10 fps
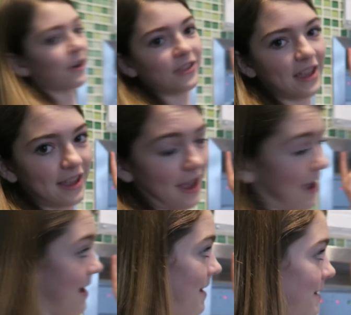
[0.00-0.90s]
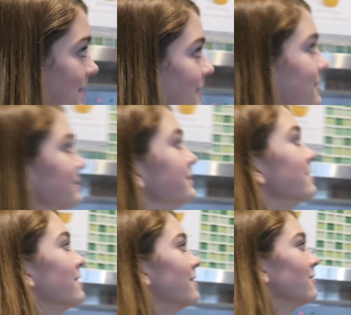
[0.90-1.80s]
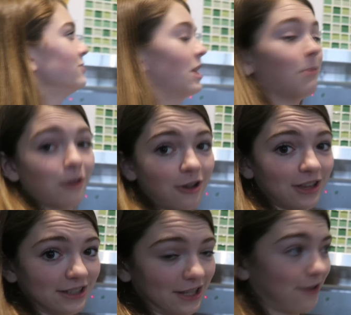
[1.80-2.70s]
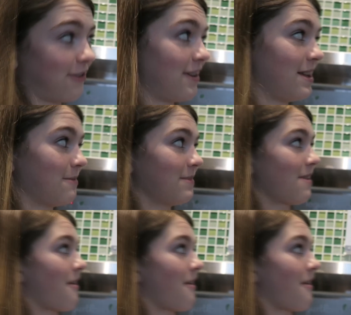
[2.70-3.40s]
birthday cake, double cookies and cream,